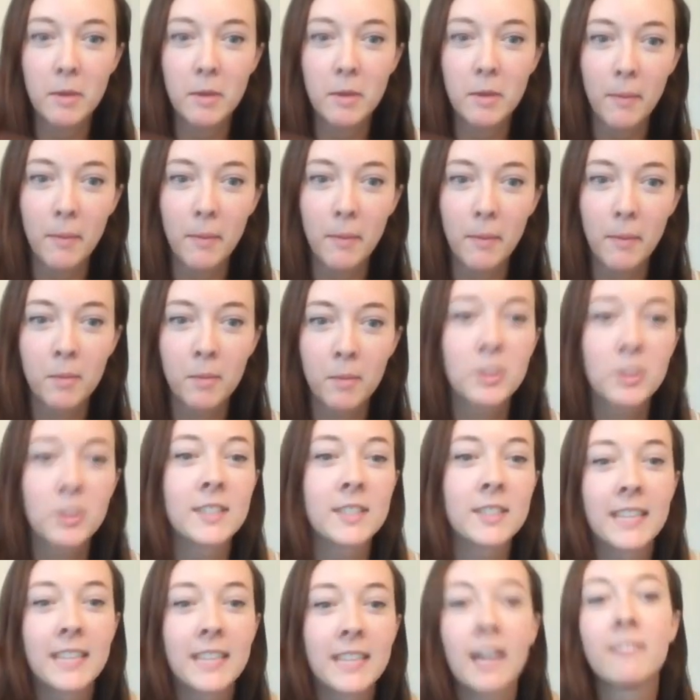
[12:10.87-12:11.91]

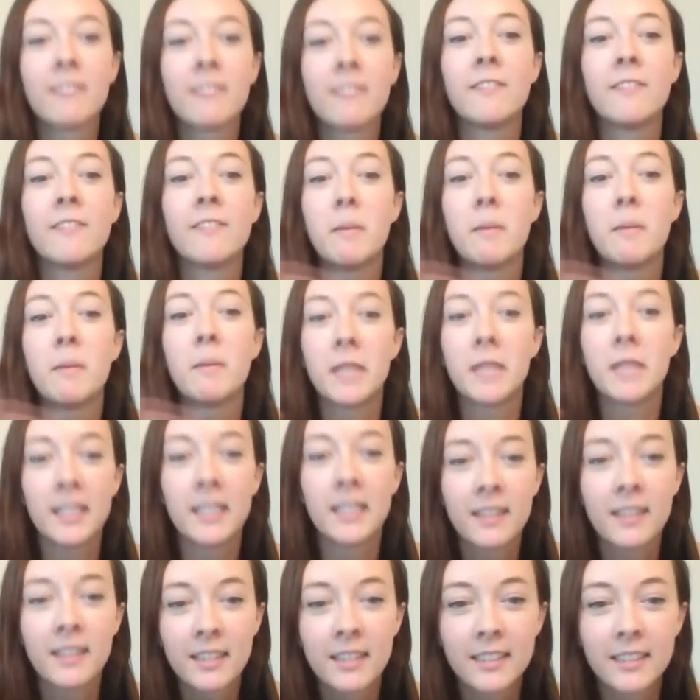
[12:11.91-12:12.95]

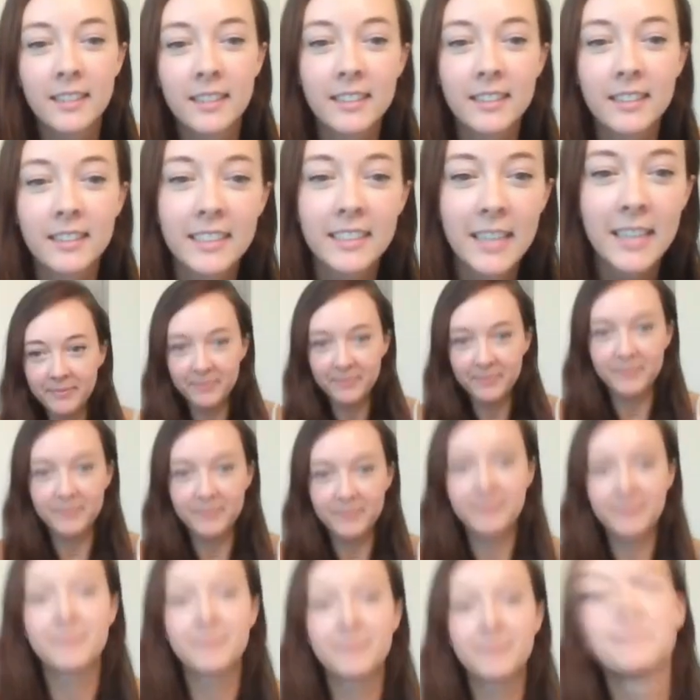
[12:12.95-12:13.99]

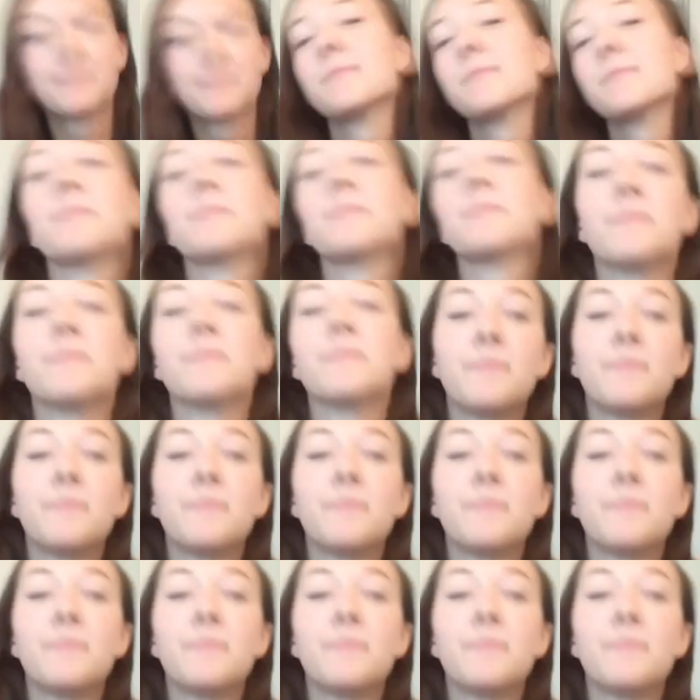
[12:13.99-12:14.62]
(not speaking)